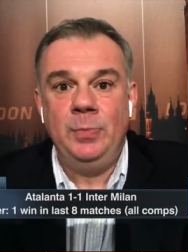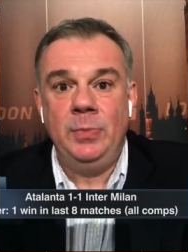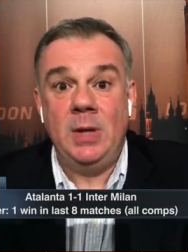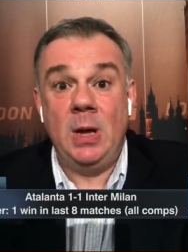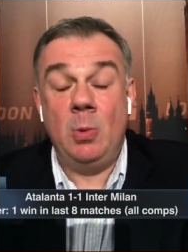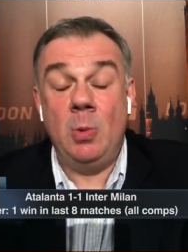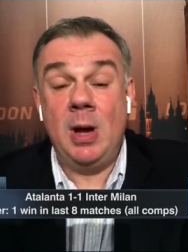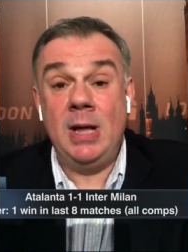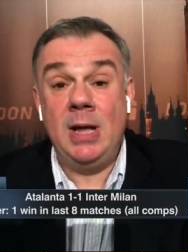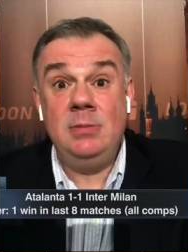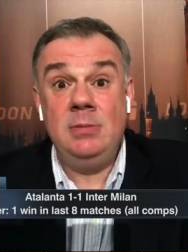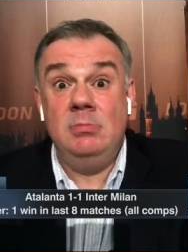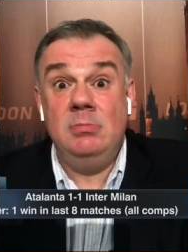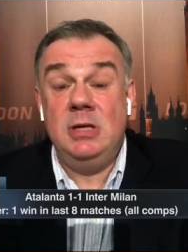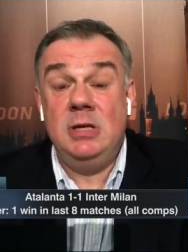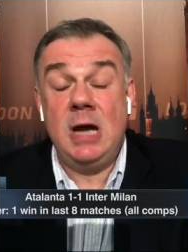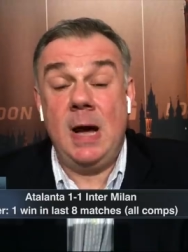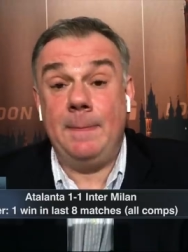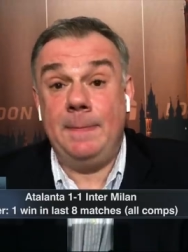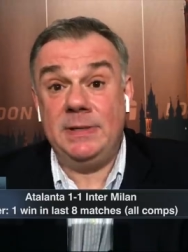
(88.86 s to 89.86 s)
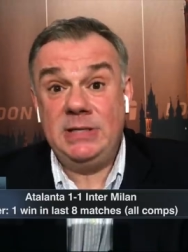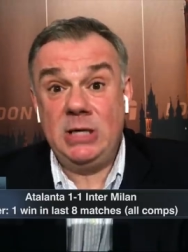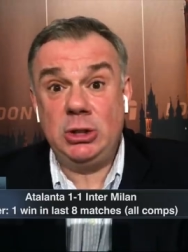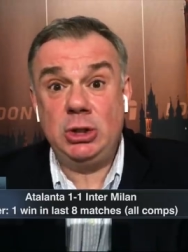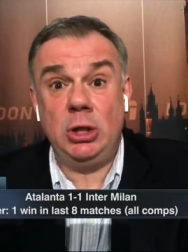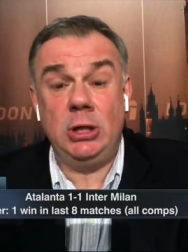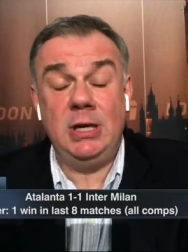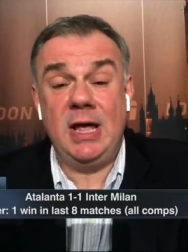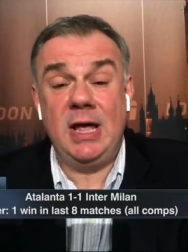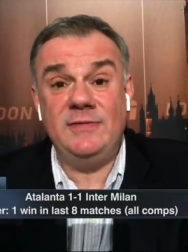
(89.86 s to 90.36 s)
that when the
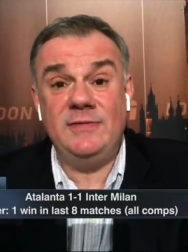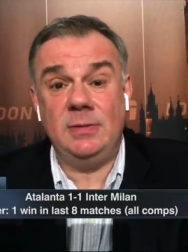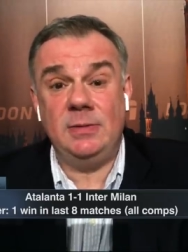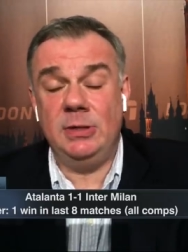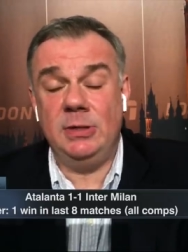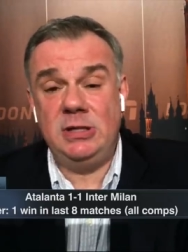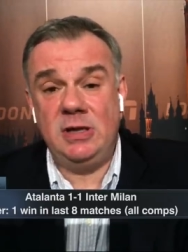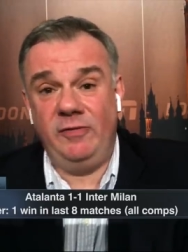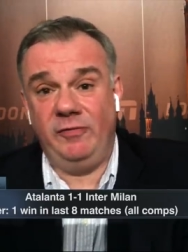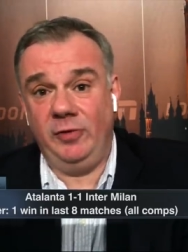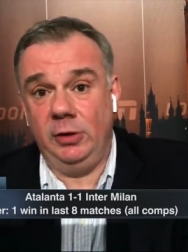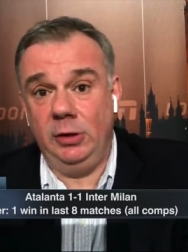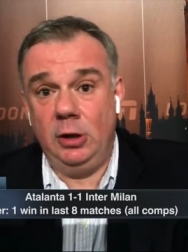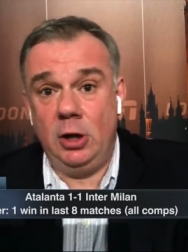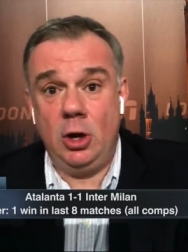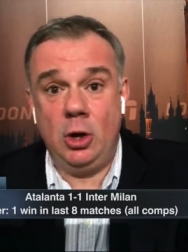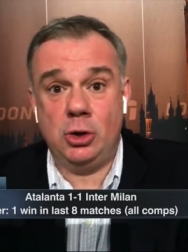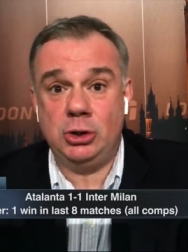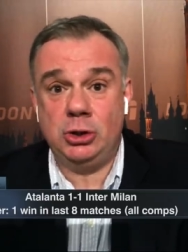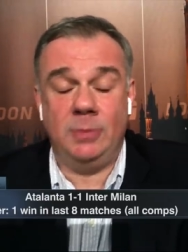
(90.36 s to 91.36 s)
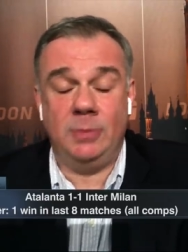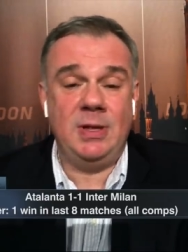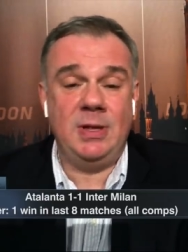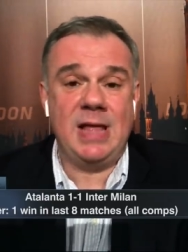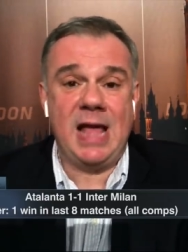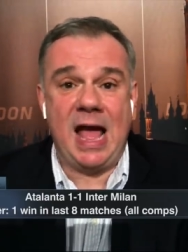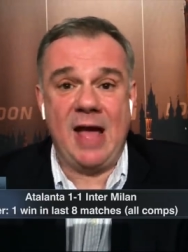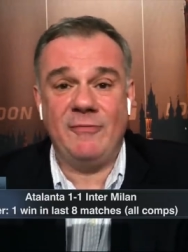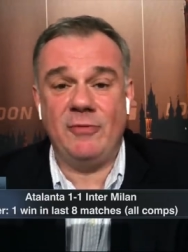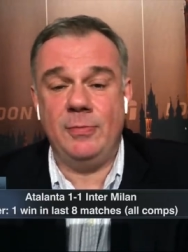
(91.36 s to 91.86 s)
opposition gives him a different look, something
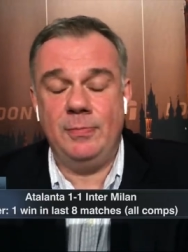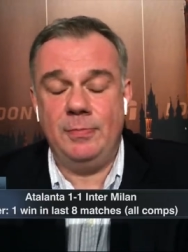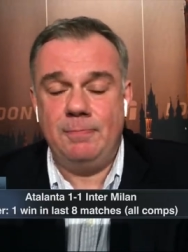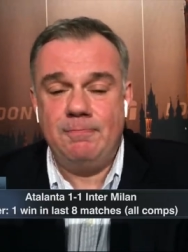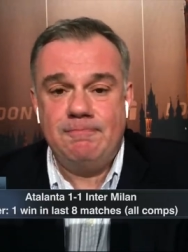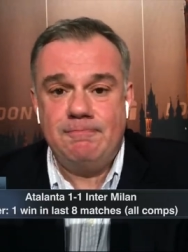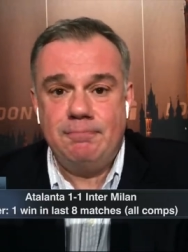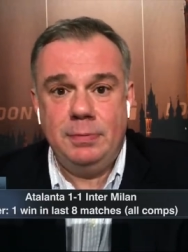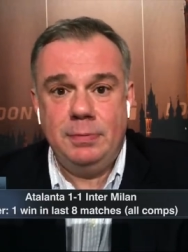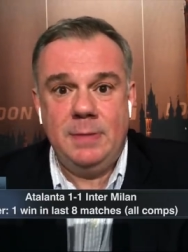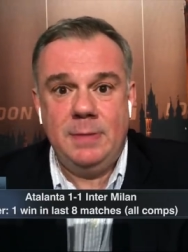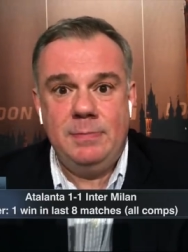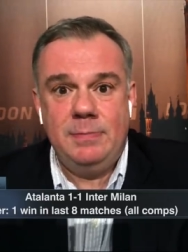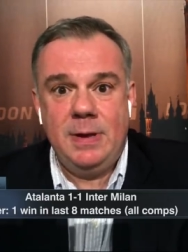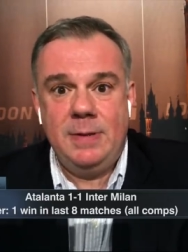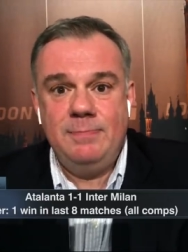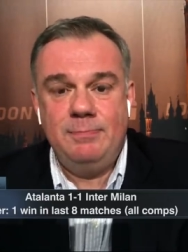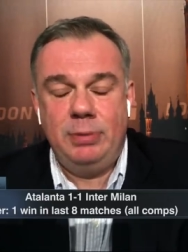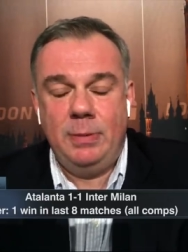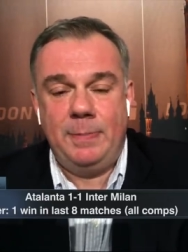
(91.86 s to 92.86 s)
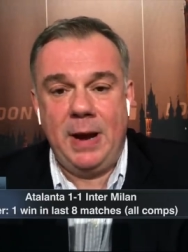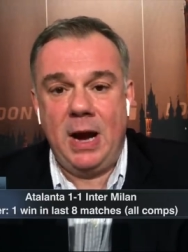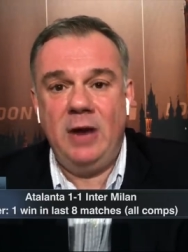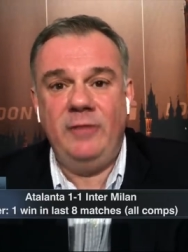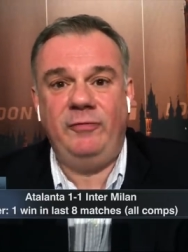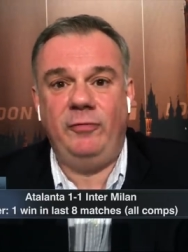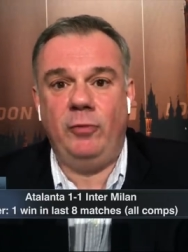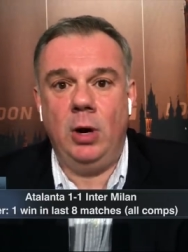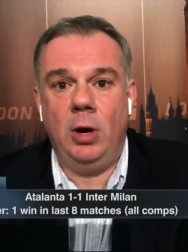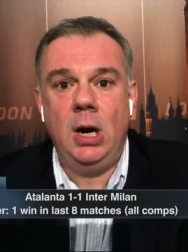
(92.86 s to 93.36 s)
they haven't been
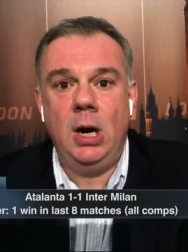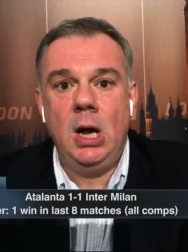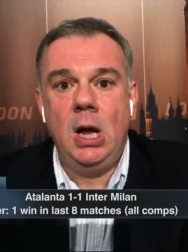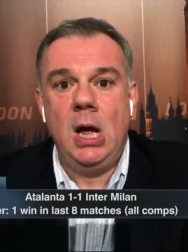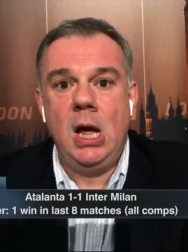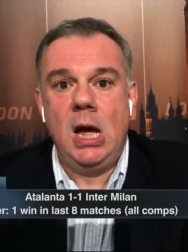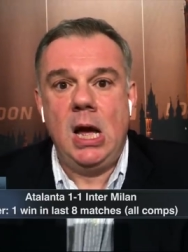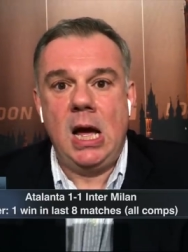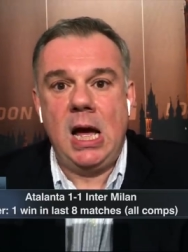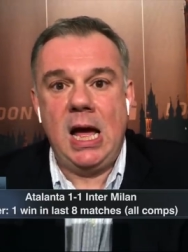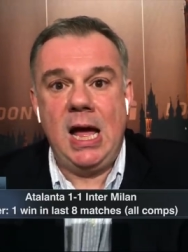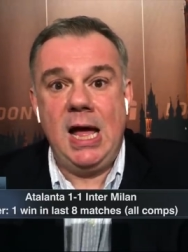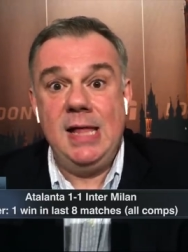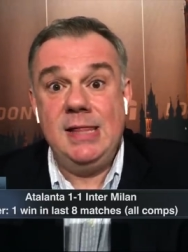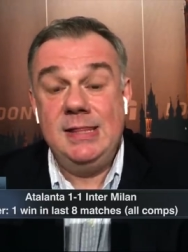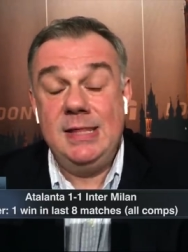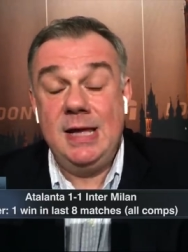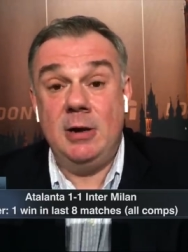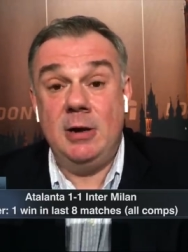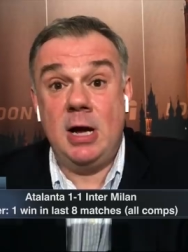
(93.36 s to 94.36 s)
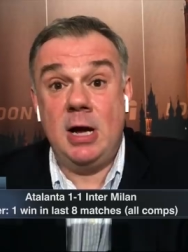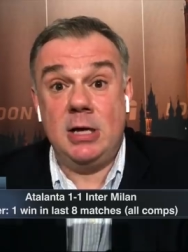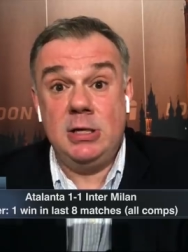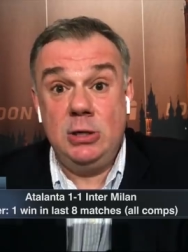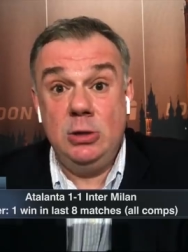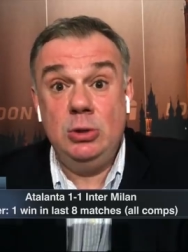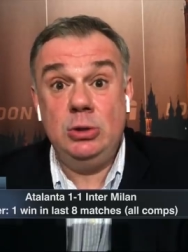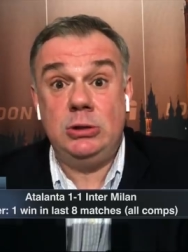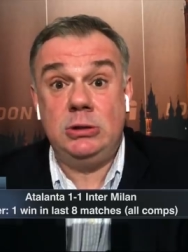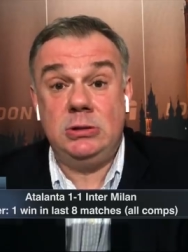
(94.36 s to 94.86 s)
prepared for, uh, they're not
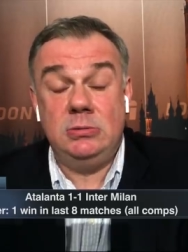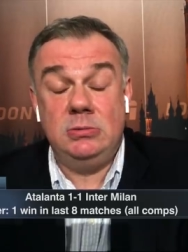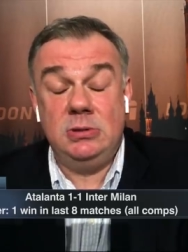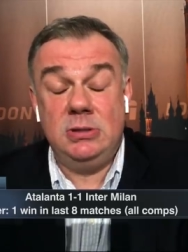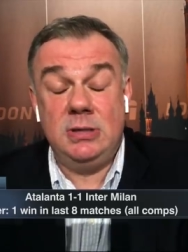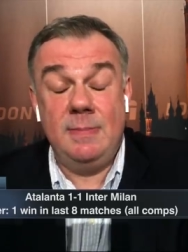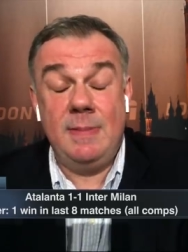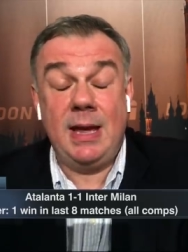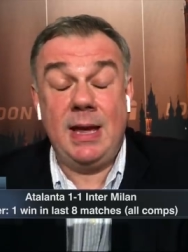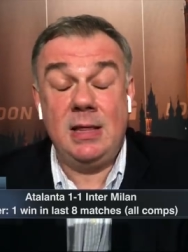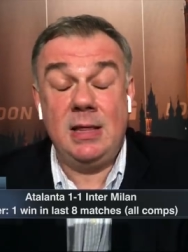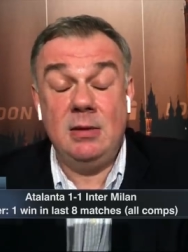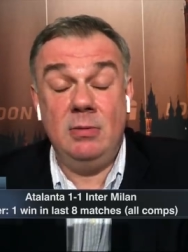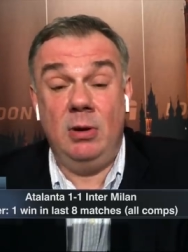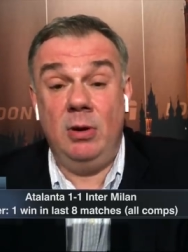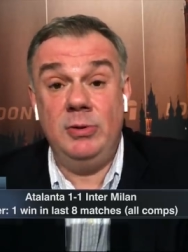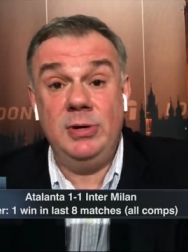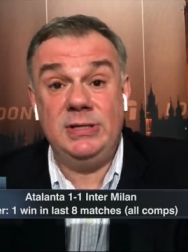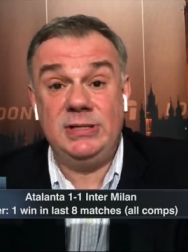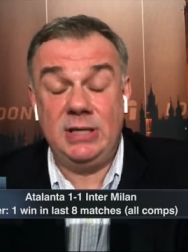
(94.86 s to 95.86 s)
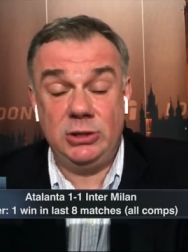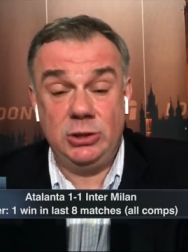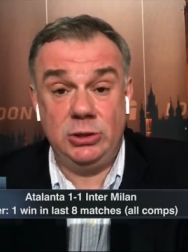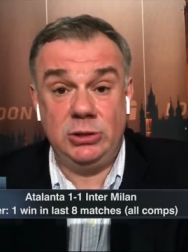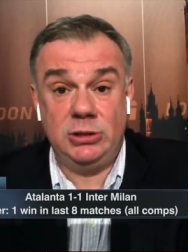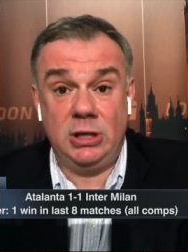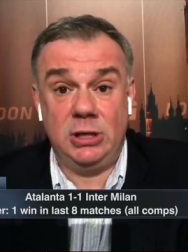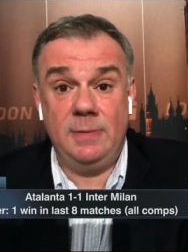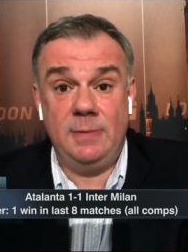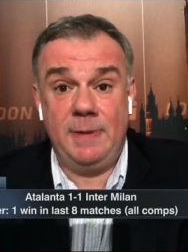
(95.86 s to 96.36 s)
used to making their own
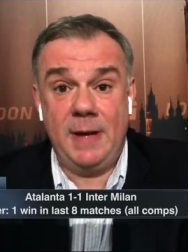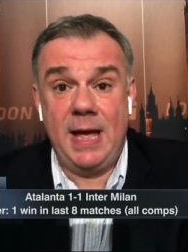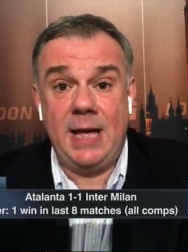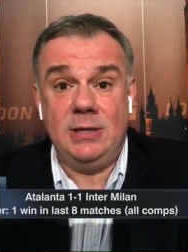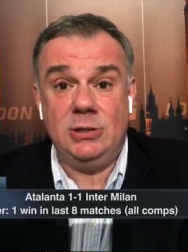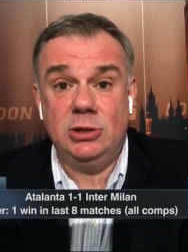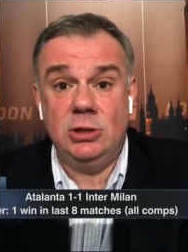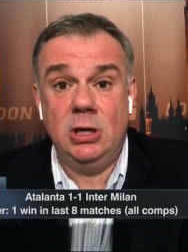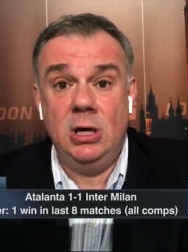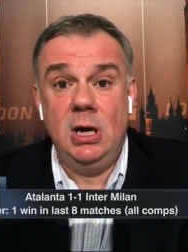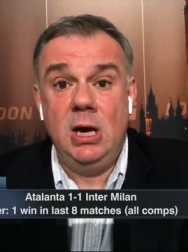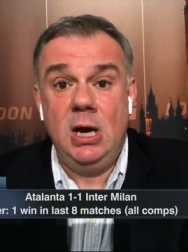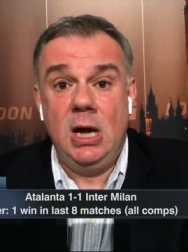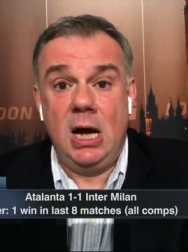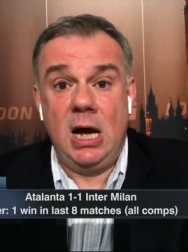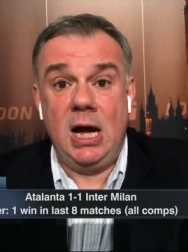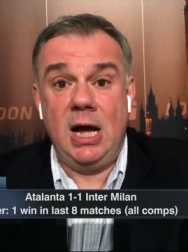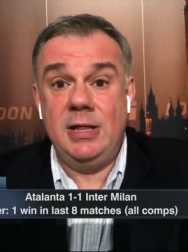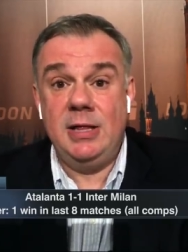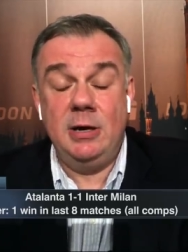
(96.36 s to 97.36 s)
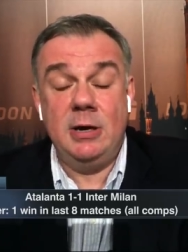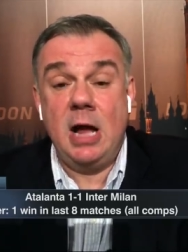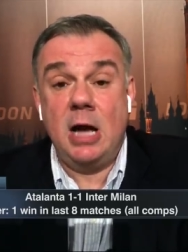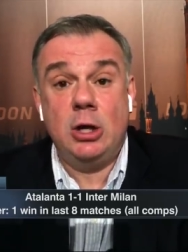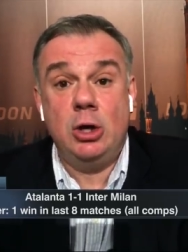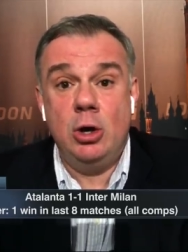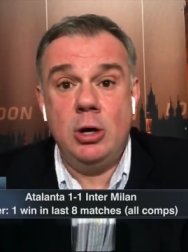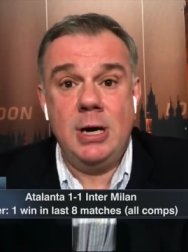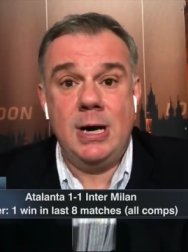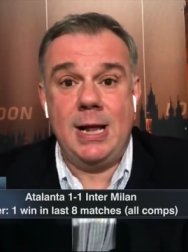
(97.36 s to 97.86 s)
decisions on the pitch. Uh, they're not
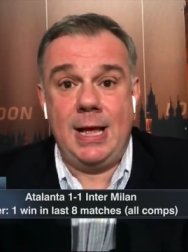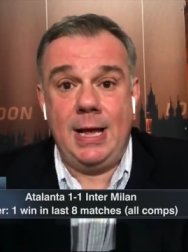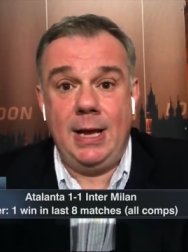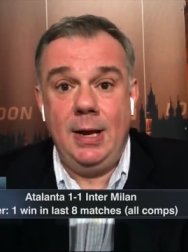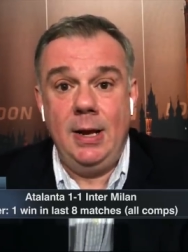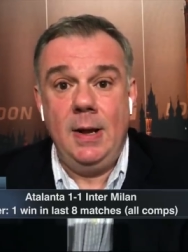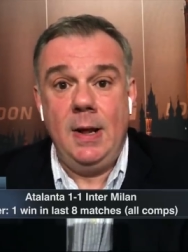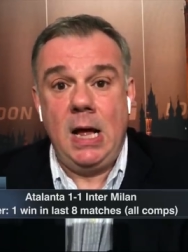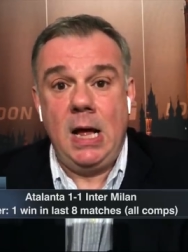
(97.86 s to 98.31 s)
good at it.